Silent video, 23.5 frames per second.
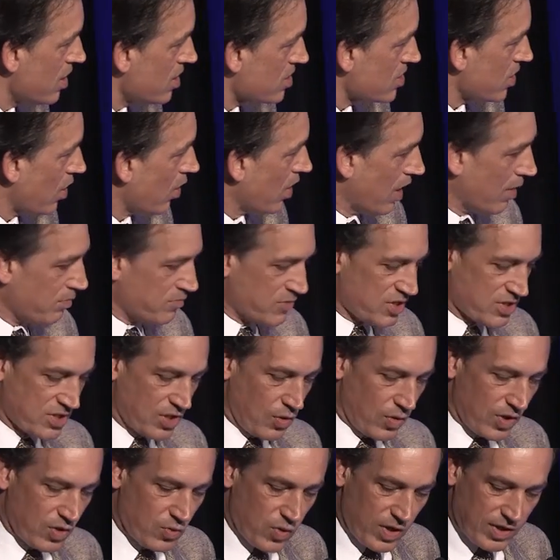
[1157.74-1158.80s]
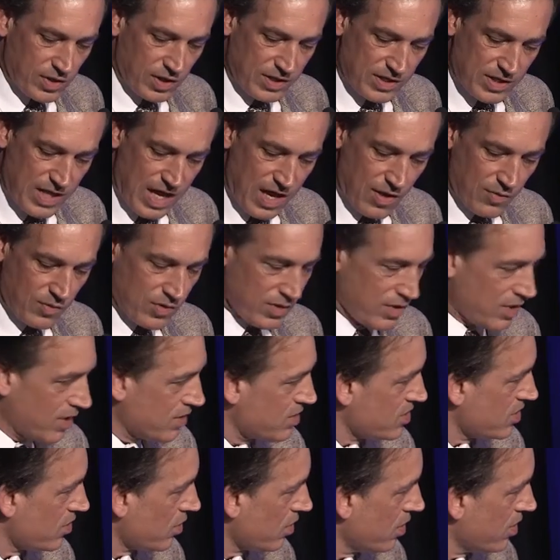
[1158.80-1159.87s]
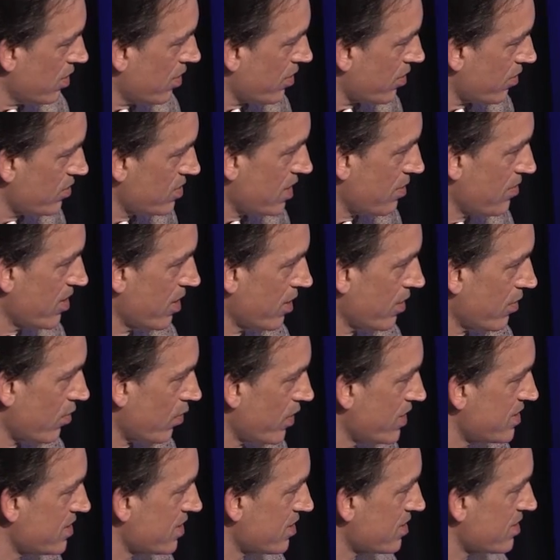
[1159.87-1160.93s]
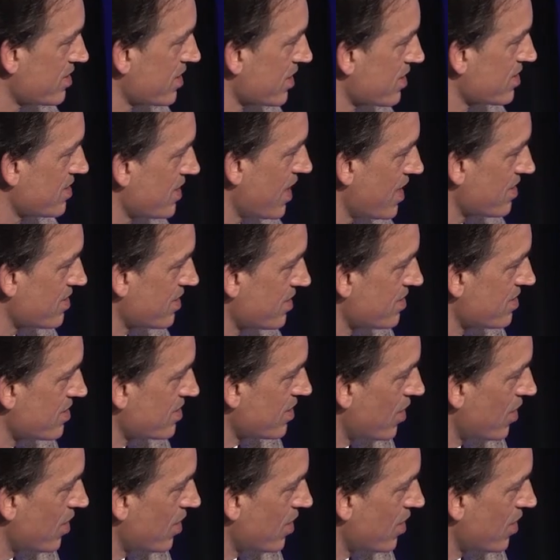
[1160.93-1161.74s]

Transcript: So I'm just going quickly now uh, so through some of the recent successes.